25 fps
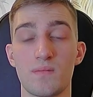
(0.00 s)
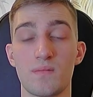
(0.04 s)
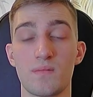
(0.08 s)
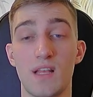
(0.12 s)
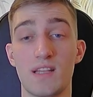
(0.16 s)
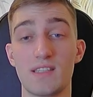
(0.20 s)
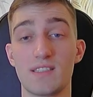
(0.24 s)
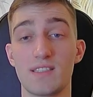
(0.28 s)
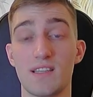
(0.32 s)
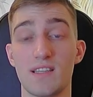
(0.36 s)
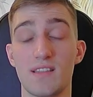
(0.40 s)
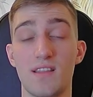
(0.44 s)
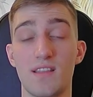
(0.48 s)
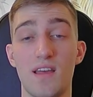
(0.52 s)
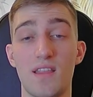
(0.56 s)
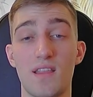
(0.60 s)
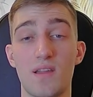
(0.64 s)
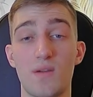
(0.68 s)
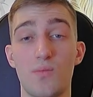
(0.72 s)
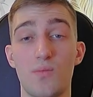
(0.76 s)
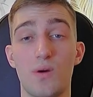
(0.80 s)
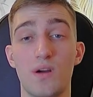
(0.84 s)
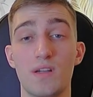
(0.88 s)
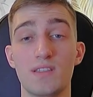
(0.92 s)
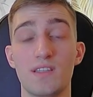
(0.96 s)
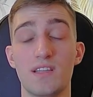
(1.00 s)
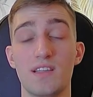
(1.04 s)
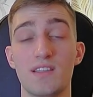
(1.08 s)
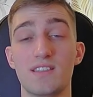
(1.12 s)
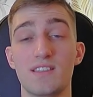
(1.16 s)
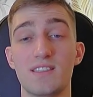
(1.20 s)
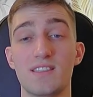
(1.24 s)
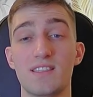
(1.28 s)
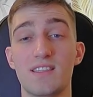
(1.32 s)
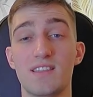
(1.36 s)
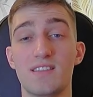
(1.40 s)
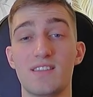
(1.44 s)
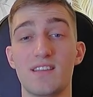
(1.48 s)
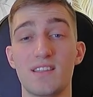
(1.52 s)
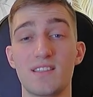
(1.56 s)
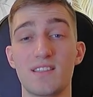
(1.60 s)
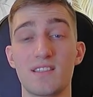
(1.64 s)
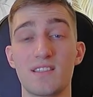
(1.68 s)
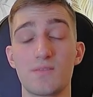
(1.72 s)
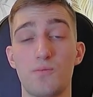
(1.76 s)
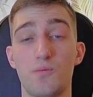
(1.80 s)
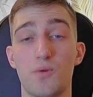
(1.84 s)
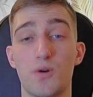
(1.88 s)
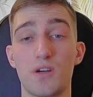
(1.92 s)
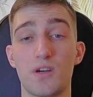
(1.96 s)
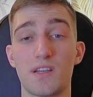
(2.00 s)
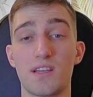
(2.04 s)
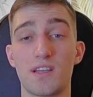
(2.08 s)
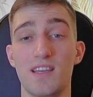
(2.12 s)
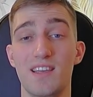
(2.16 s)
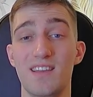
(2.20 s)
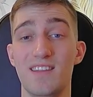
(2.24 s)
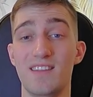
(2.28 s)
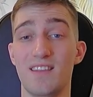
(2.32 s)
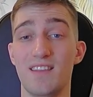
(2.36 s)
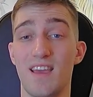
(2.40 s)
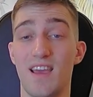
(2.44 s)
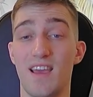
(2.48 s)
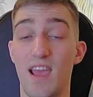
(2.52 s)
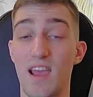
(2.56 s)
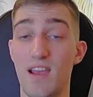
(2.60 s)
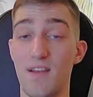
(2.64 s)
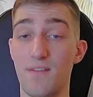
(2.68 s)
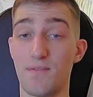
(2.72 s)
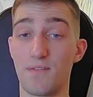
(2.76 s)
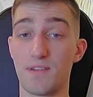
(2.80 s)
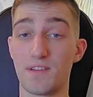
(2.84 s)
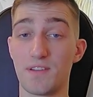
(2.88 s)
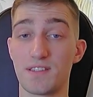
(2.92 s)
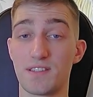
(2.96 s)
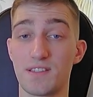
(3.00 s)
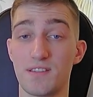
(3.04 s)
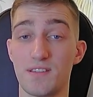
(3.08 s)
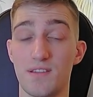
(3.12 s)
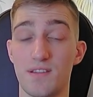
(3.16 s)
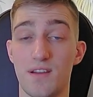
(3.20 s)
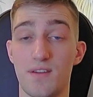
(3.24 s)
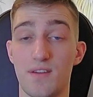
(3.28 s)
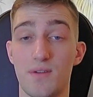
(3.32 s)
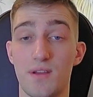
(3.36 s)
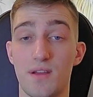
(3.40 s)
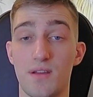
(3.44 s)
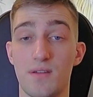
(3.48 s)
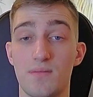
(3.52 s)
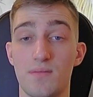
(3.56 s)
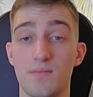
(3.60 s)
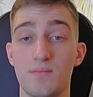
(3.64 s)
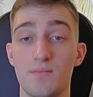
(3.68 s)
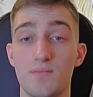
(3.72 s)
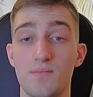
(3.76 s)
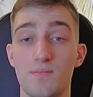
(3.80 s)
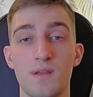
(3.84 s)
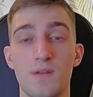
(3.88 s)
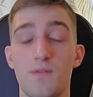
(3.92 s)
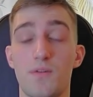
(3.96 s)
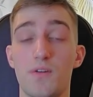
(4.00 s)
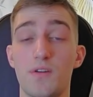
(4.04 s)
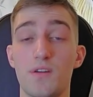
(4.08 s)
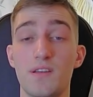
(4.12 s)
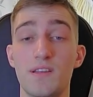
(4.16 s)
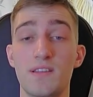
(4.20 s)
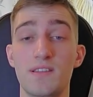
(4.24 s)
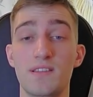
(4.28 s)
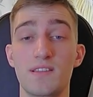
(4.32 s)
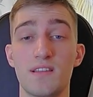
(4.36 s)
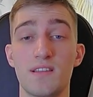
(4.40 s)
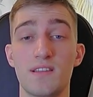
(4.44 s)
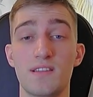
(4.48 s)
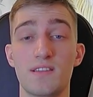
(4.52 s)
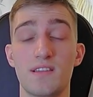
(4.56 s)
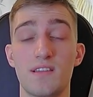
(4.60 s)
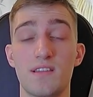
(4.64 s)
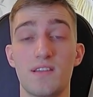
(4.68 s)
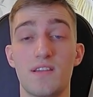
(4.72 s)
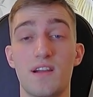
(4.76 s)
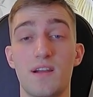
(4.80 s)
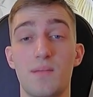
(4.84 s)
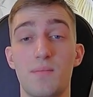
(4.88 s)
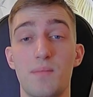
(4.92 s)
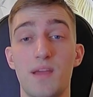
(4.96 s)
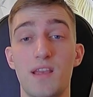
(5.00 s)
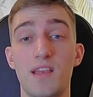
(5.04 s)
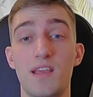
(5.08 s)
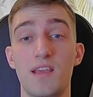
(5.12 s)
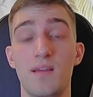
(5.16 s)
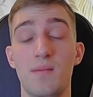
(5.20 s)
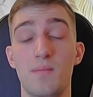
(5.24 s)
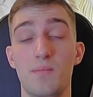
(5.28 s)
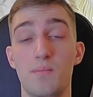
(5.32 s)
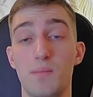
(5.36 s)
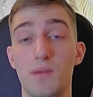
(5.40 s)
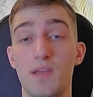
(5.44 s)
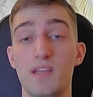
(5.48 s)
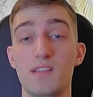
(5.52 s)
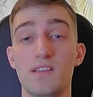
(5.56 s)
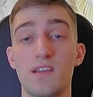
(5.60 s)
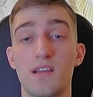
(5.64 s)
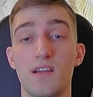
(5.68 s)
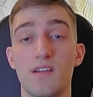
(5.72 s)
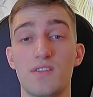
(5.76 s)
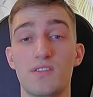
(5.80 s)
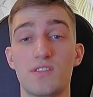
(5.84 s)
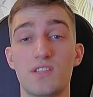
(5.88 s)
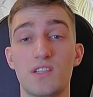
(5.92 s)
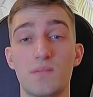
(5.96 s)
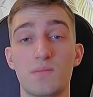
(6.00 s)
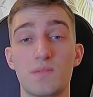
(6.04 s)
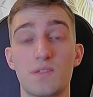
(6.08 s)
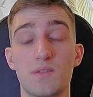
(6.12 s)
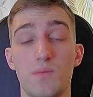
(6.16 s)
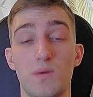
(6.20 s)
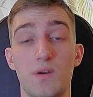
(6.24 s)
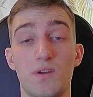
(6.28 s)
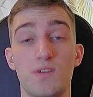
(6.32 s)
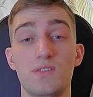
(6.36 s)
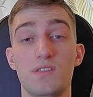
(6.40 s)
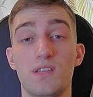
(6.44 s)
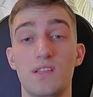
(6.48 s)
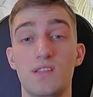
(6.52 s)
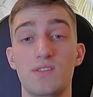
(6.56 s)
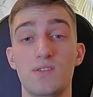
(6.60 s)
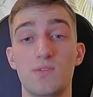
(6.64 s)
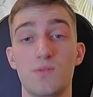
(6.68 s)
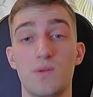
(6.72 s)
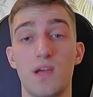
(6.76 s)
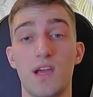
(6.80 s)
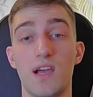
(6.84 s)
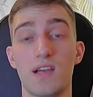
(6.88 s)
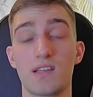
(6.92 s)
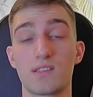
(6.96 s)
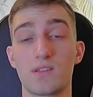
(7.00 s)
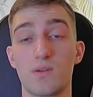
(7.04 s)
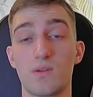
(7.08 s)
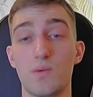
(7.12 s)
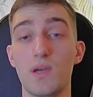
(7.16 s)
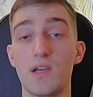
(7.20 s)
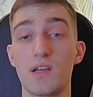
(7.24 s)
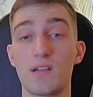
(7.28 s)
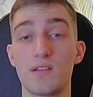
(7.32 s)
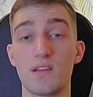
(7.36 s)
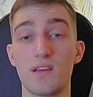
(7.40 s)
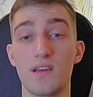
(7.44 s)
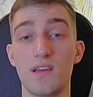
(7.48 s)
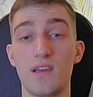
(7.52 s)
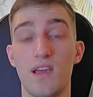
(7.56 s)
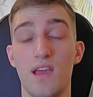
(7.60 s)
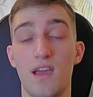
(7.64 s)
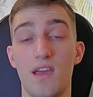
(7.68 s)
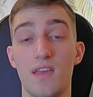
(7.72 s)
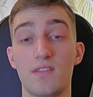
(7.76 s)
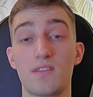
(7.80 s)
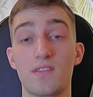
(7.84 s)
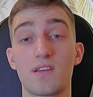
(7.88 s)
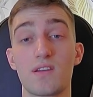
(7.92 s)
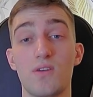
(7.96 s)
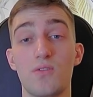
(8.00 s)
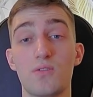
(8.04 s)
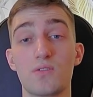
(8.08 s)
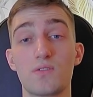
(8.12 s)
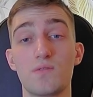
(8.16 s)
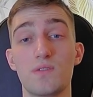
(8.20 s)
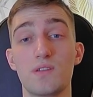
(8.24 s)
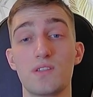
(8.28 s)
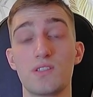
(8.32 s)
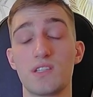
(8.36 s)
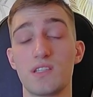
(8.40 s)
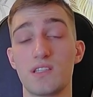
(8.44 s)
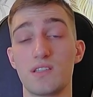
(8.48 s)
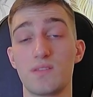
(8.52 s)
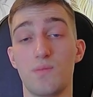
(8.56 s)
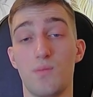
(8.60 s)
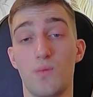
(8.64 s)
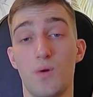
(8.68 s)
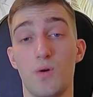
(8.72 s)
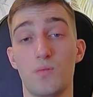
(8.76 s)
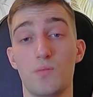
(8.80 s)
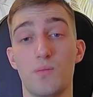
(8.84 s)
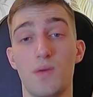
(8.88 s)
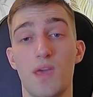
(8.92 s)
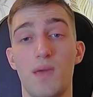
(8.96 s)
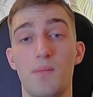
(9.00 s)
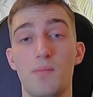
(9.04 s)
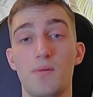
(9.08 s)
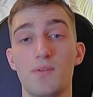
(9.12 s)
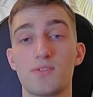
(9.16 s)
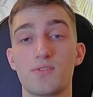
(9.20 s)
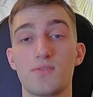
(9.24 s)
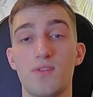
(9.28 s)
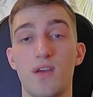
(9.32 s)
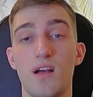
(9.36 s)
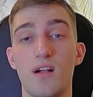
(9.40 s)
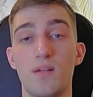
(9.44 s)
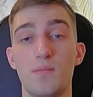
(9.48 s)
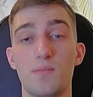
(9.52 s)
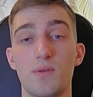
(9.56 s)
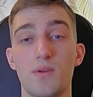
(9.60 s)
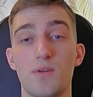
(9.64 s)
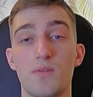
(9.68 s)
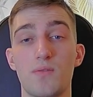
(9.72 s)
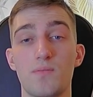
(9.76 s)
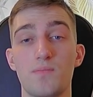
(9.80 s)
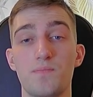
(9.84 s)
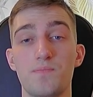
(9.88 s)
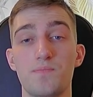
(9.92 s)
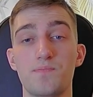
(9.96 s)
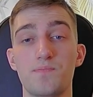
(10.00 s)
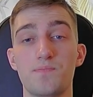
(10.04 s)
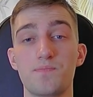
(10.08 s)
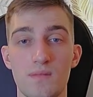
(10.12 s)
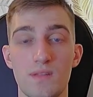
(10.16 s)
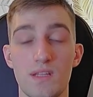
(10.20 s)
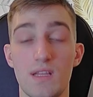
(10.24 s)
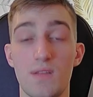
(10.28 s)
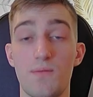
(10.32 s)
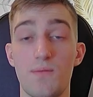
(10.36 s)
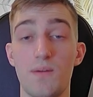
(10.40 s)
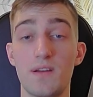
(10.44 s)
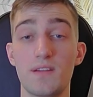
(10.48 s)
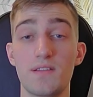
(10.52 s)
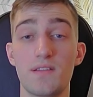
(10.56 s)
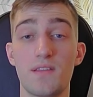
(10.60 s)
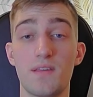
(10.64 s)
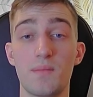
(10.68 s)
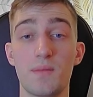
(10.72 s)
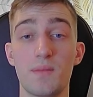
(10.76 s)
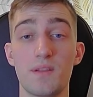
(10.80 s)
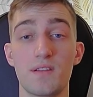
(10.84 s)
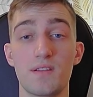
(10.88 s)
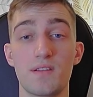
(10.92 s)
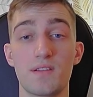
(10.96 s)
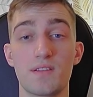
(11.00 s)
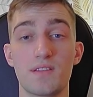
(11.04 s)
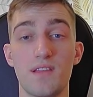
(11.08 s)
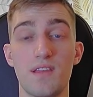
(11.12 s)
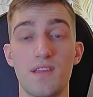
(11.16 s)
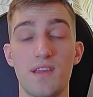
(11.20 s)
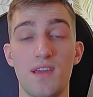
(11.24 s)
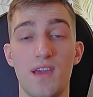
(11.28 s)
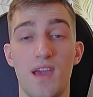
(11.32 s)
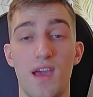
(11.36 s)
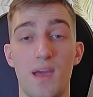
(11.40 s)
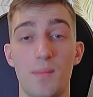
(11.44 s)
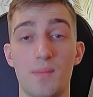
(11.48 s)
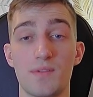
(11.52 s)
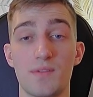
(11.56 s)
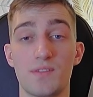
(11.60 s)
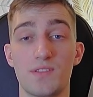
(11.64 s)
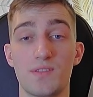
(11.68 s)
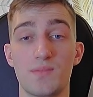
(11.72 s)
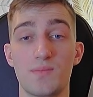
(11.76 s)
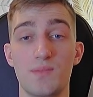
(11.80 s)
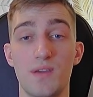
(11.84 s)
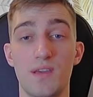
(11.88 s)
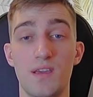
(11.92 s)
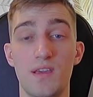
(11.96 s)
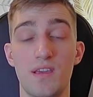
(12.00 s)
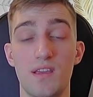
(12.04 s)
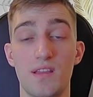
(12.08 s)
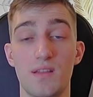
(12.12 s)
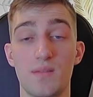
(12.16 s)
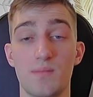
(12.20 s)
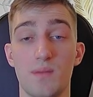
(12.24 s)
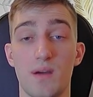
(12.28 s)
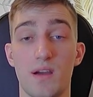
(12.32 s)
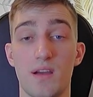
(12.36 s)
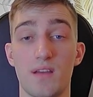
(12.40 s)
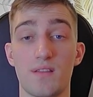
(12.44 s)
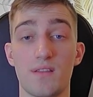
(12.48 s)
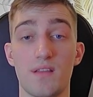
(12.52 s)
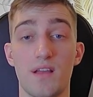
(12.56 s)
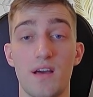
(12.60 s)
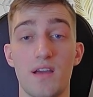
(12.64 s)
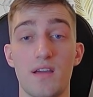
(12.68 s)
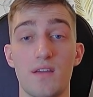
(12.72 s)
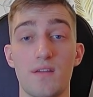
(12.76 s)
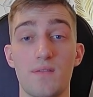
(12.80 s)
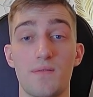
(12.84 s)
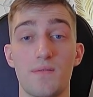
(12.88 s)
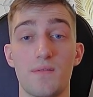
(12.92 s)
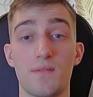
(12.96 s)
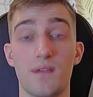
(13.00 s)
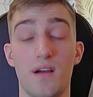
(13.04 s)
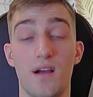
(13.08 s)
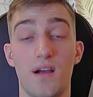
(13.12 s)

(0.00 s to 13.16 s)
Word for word: And another one is that it doesn't work in every scenario. For instance, there are many mid-air jumps where you need to react quickly and the Ghostfish just won't be able to help you. And a very similar thing happened to me in my life.